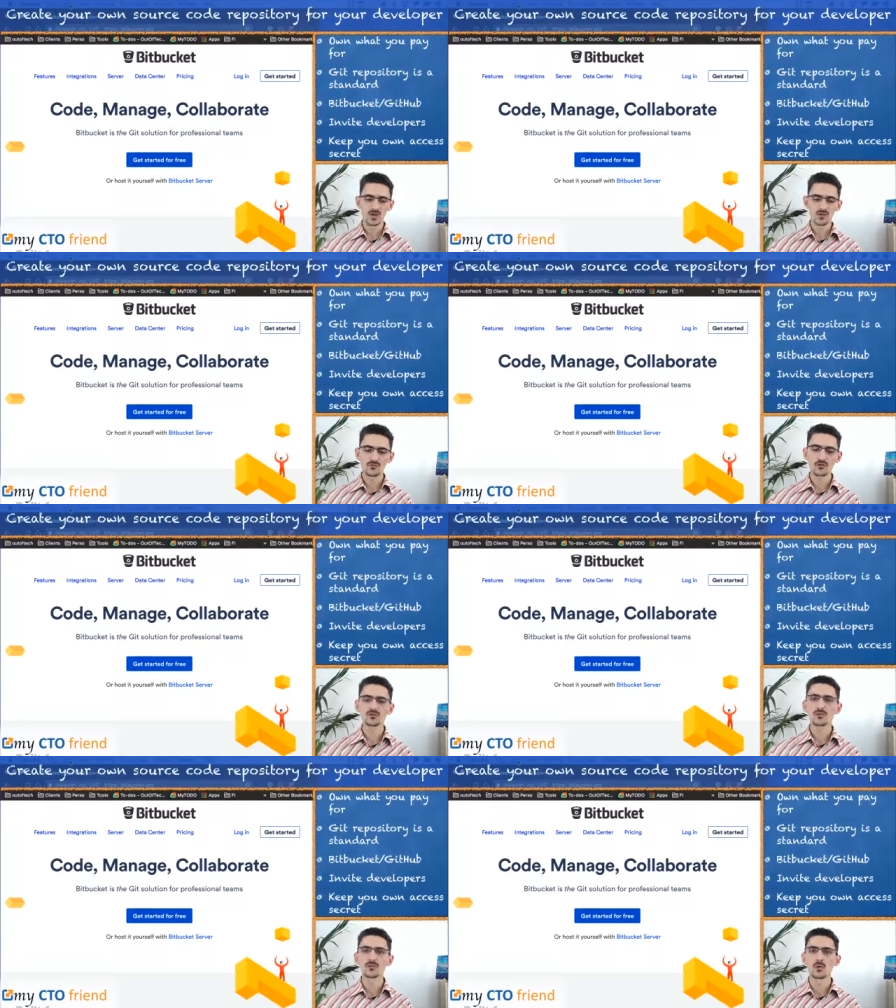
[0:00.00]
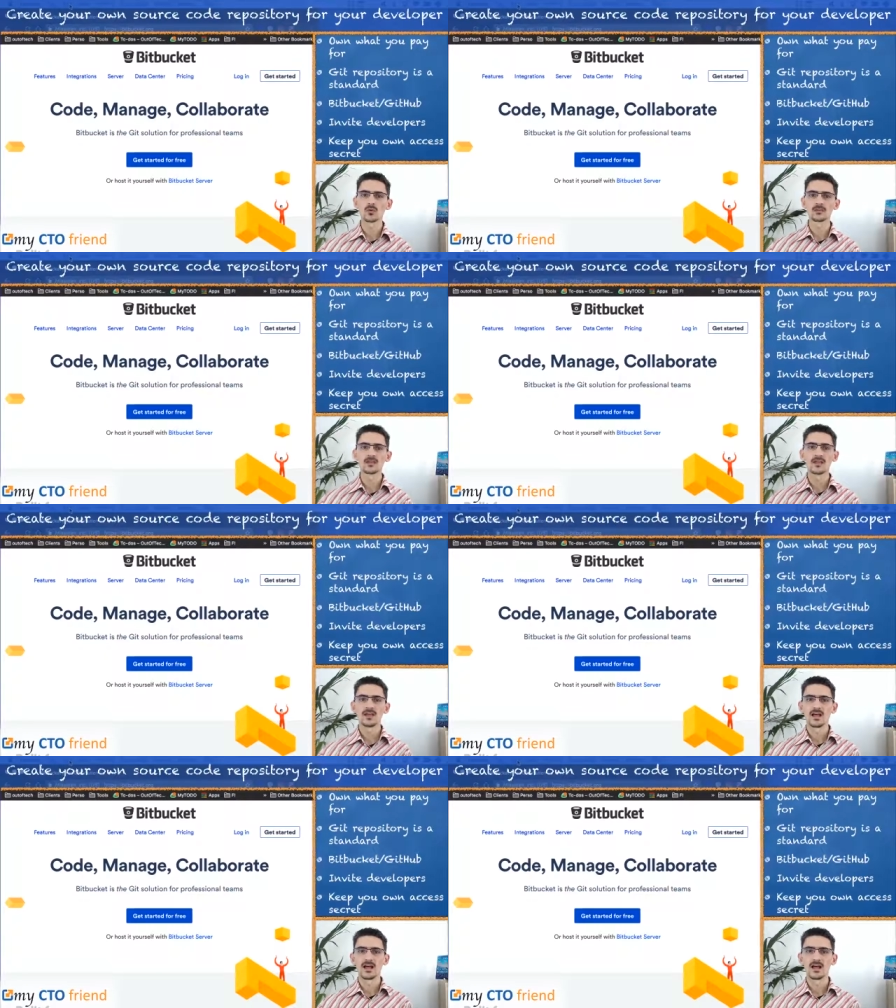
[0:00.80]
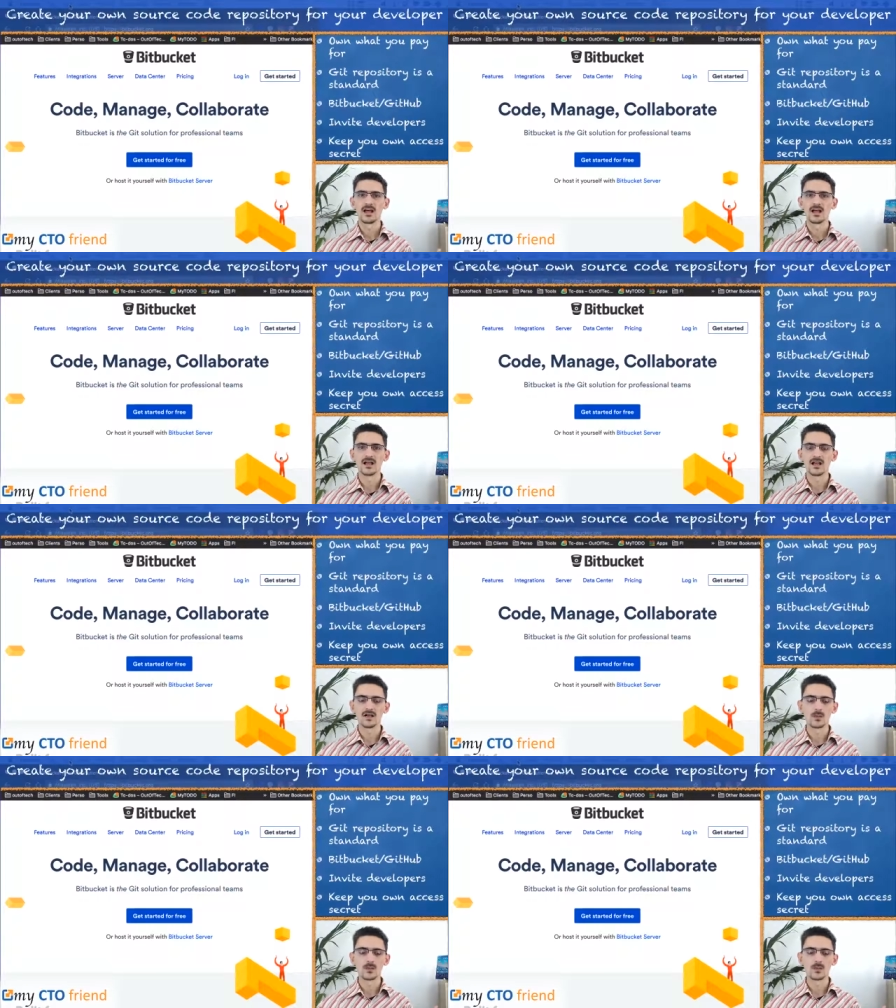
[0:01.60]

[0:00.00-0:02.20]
First of all, uh,